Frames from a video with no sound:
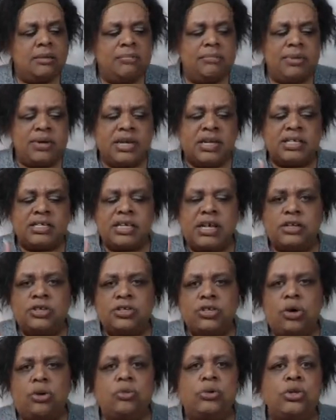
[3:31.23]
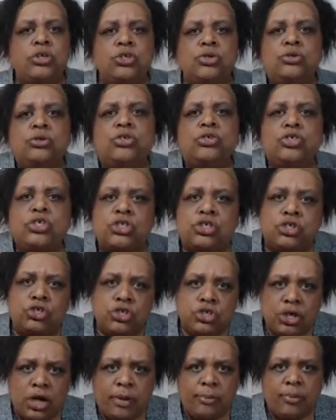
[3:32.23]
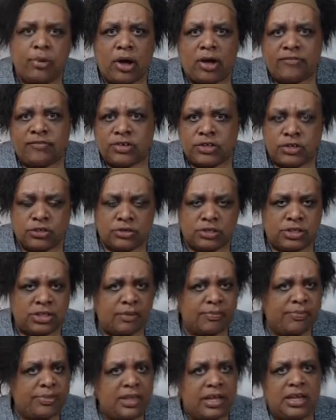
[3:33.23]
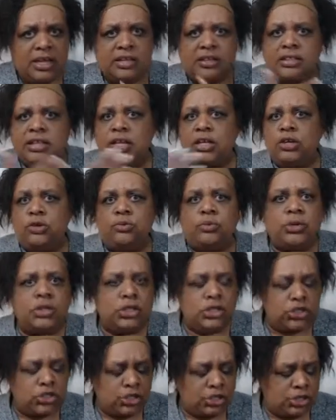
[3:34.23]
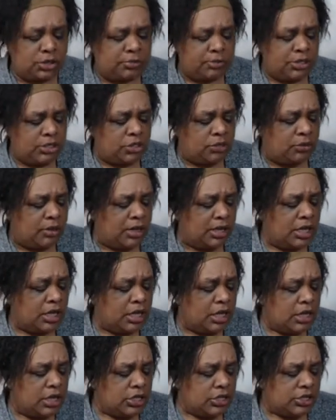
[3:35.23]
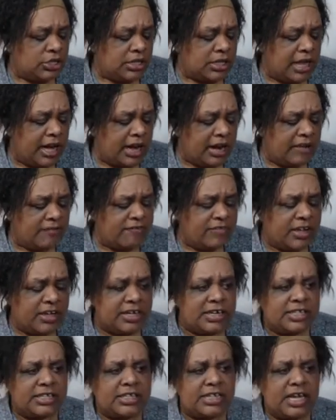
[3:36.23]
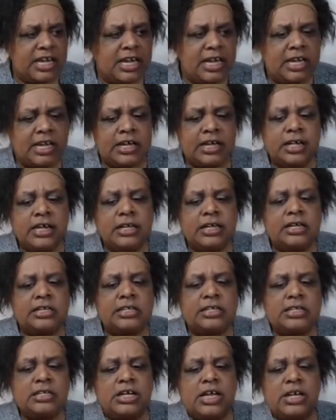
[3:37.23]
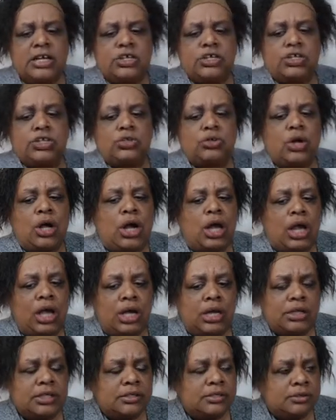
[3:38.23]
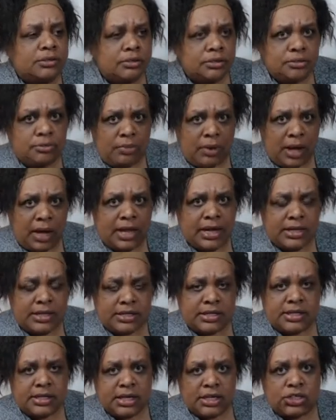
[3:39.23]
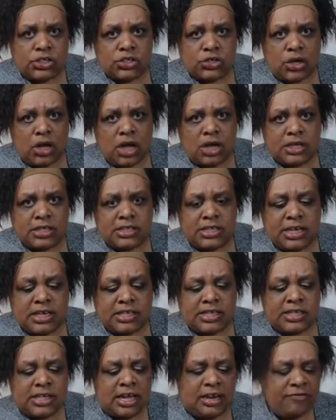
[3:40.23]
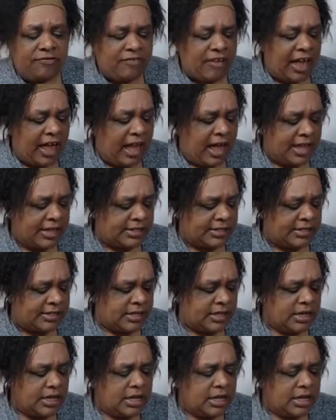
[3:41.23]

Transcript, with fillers: because I don't want you to just jump off and do something that you really shouldn't be doing. So the Hierophant is saying, stay strong, right? Stay strong, stay steadfast.